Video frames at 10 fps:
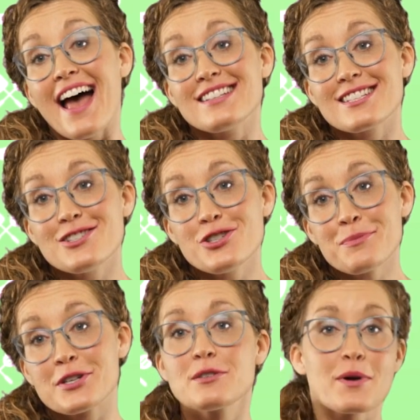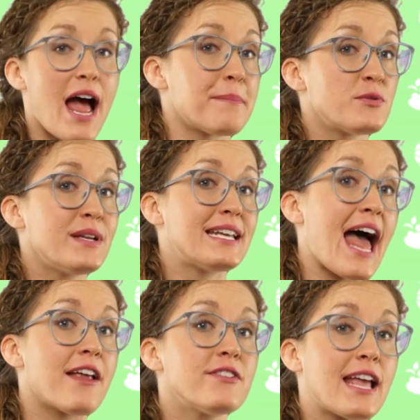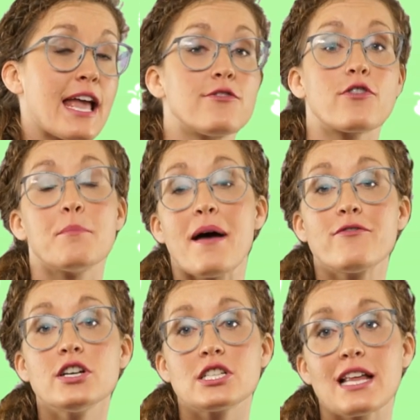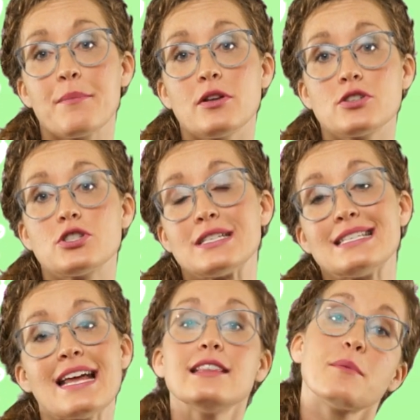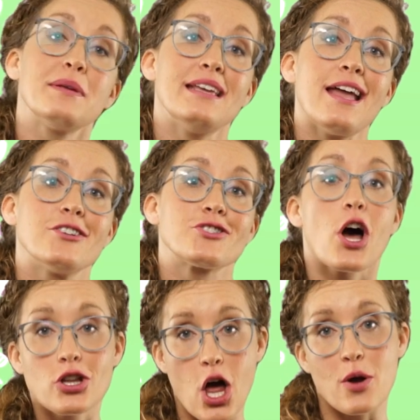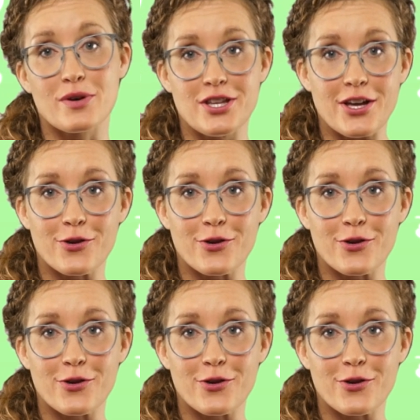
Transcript: As consumers, perhaps we could advocate for beverage labels to state the pH along with the